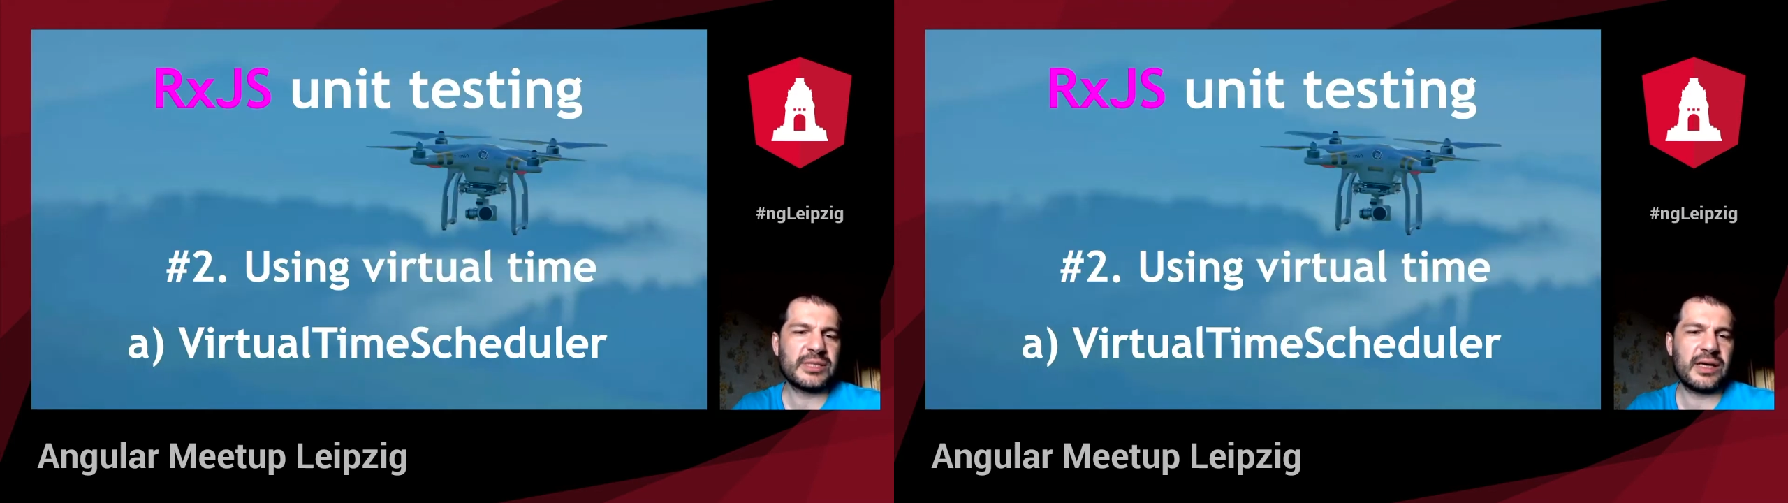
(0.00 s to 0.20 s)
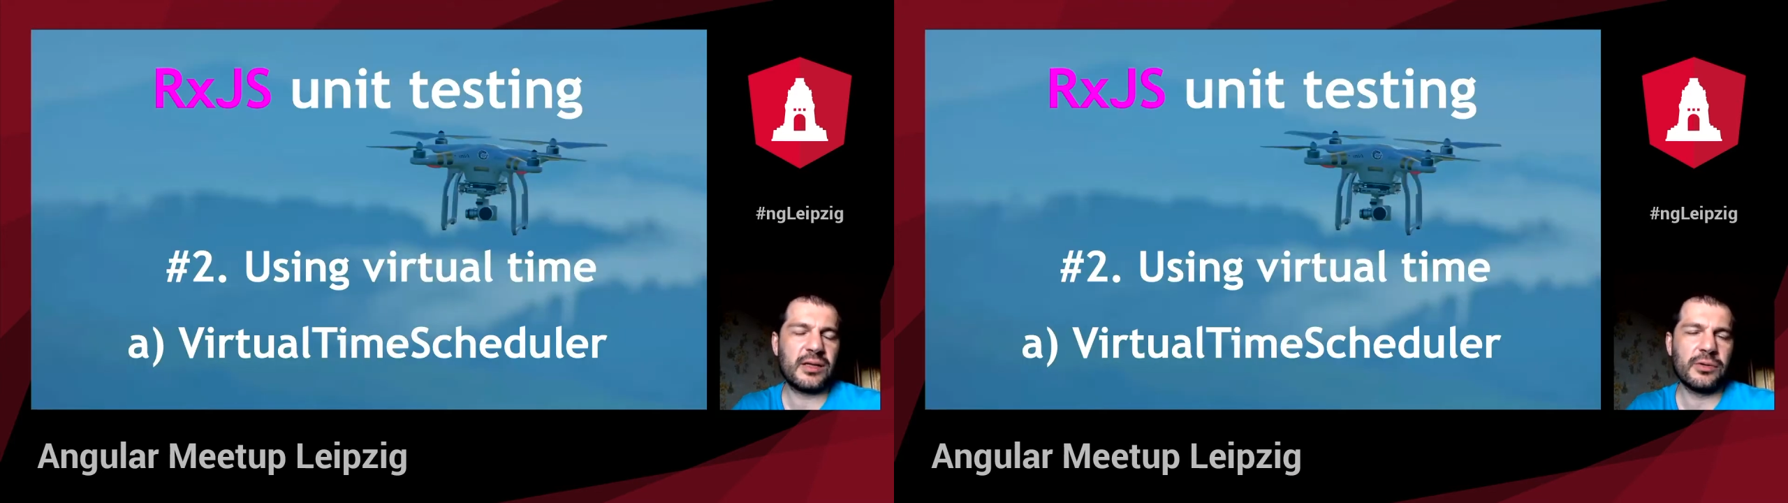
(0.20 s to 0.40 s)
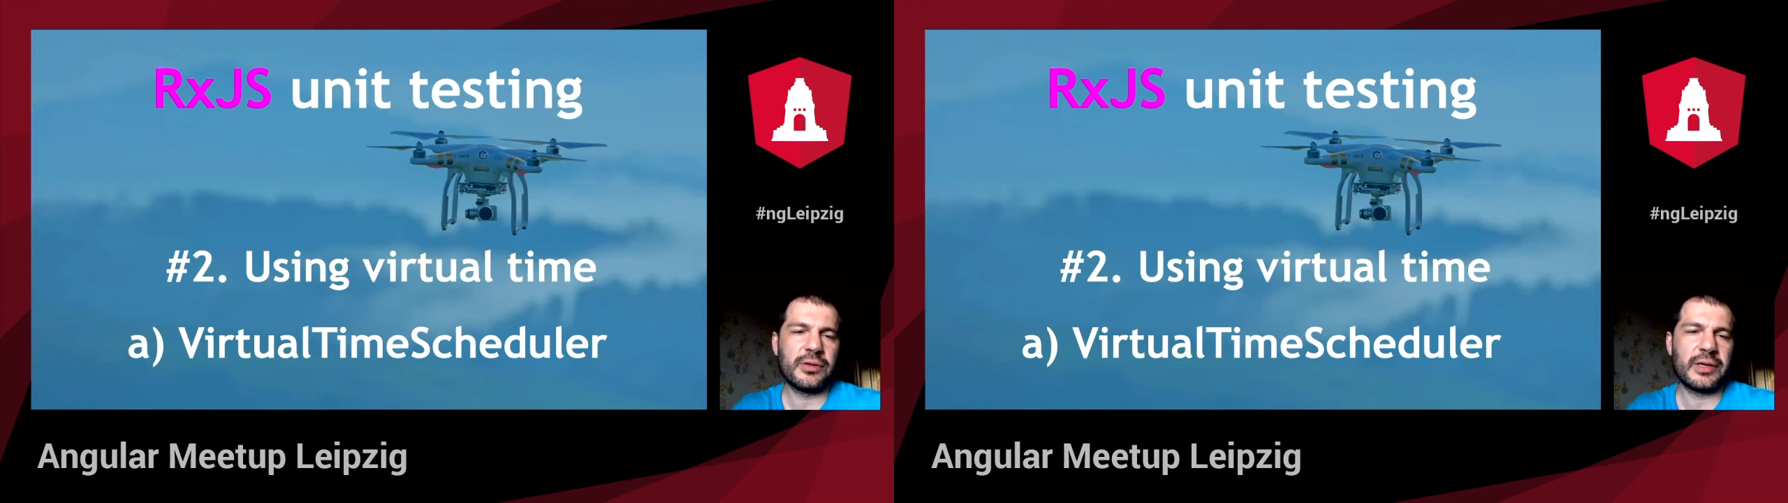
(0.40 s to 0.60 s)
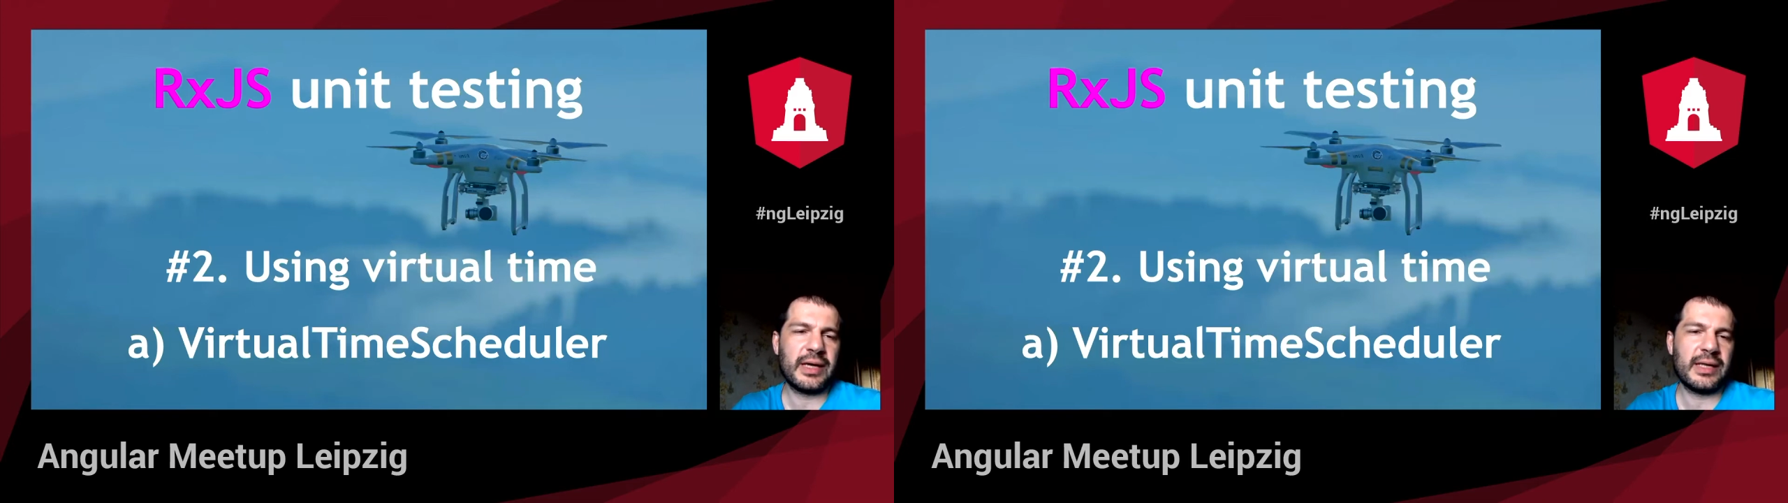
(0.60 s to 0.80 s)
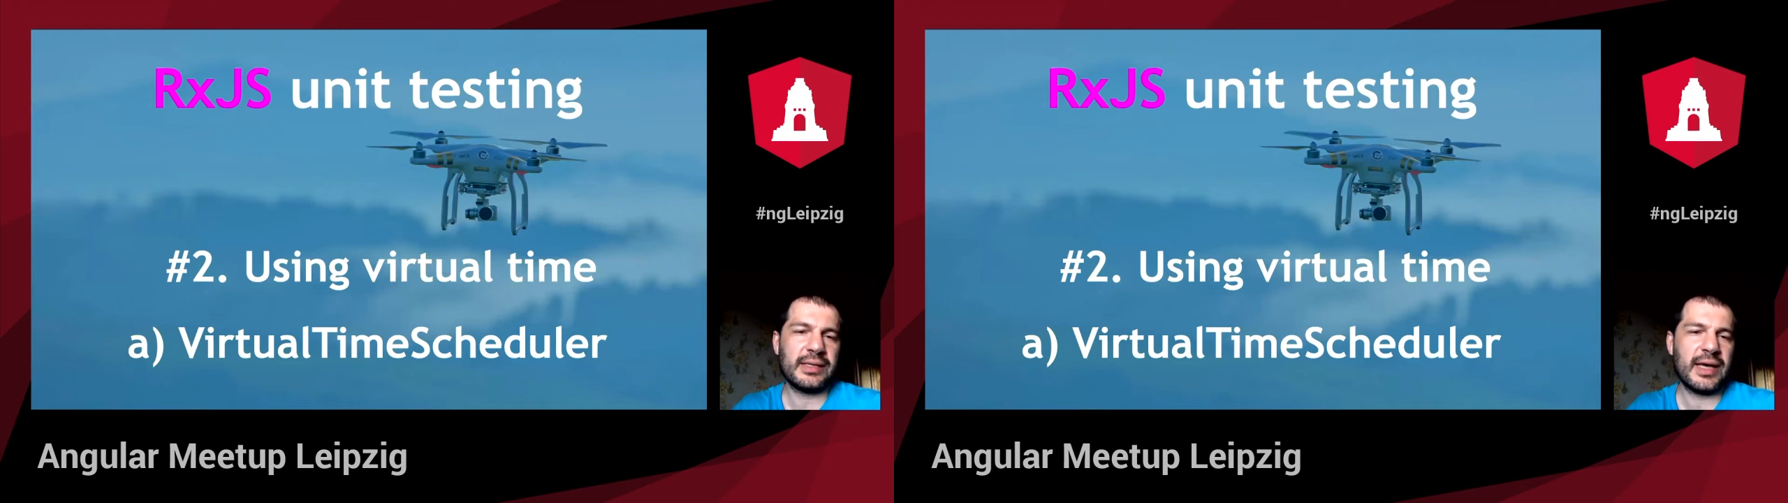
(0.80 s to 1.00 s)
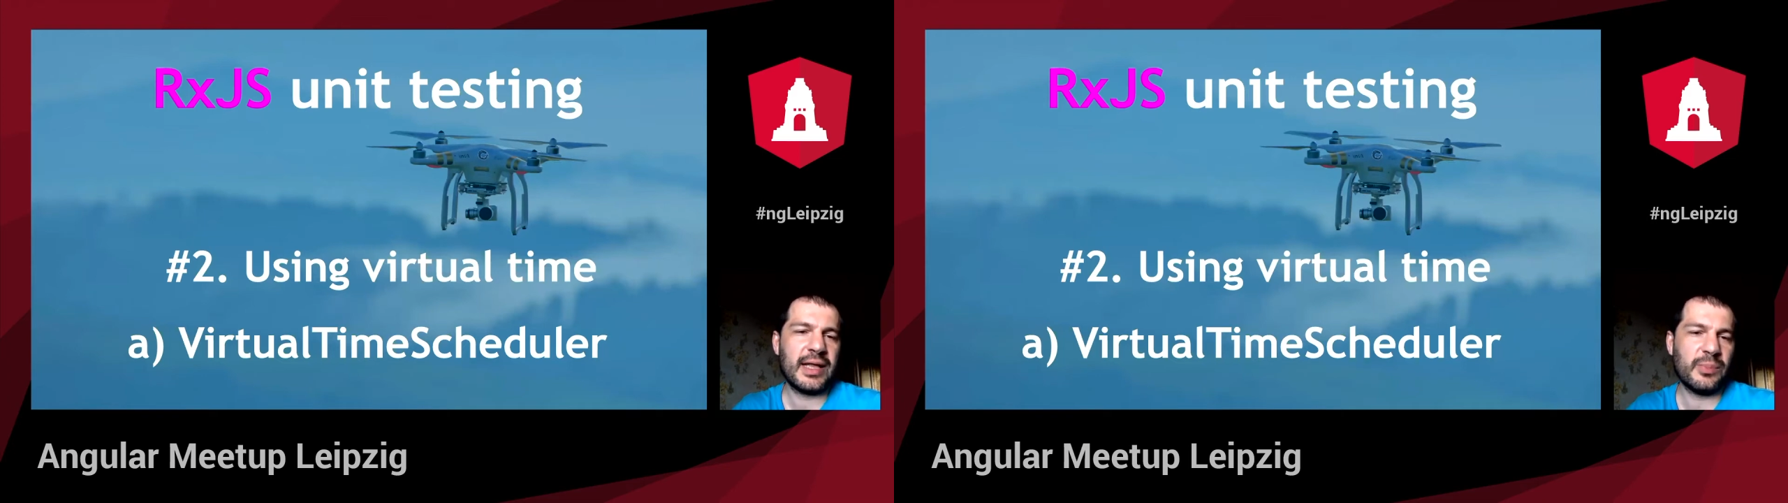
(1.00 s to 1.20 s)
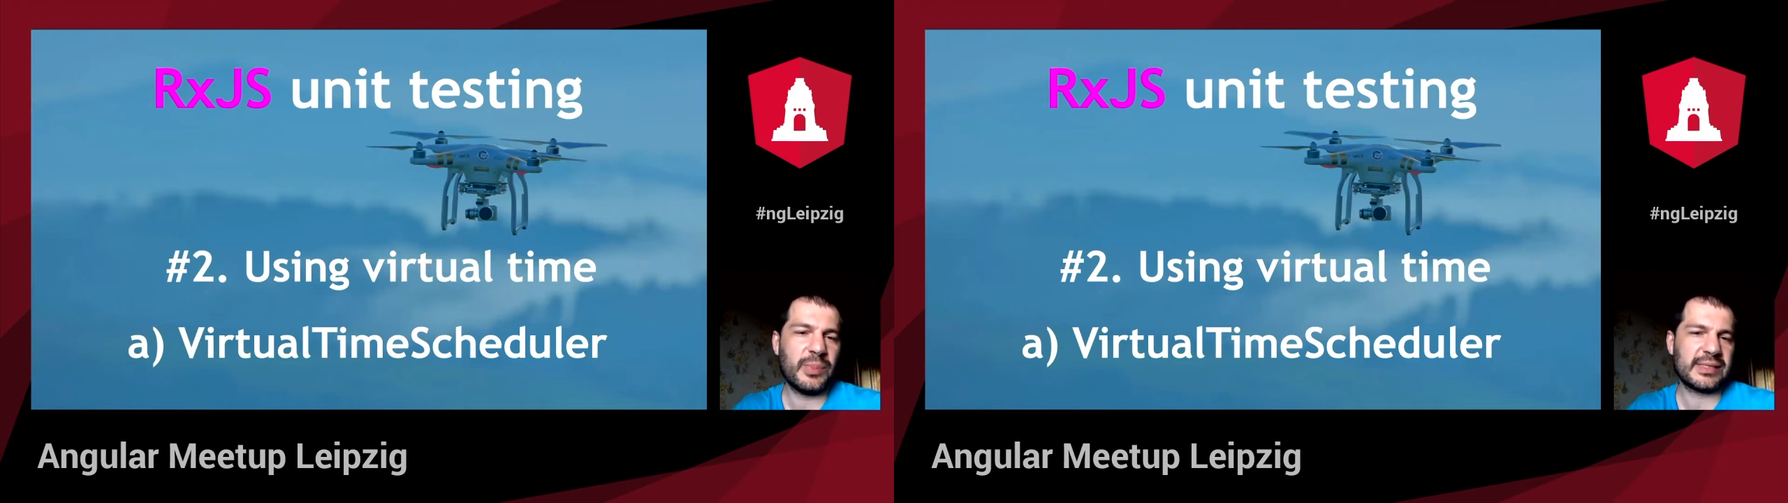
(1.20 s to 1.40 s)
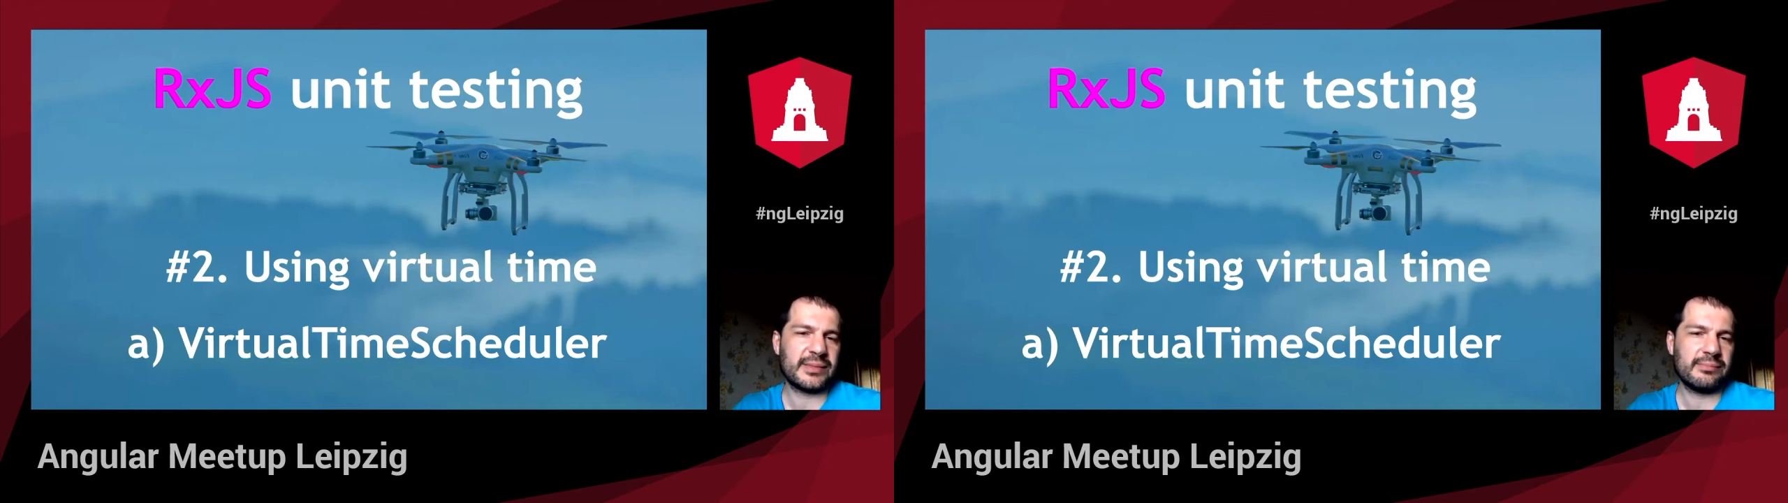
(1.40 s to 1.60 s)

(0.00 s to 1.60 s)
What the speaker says: Scheduler can help us.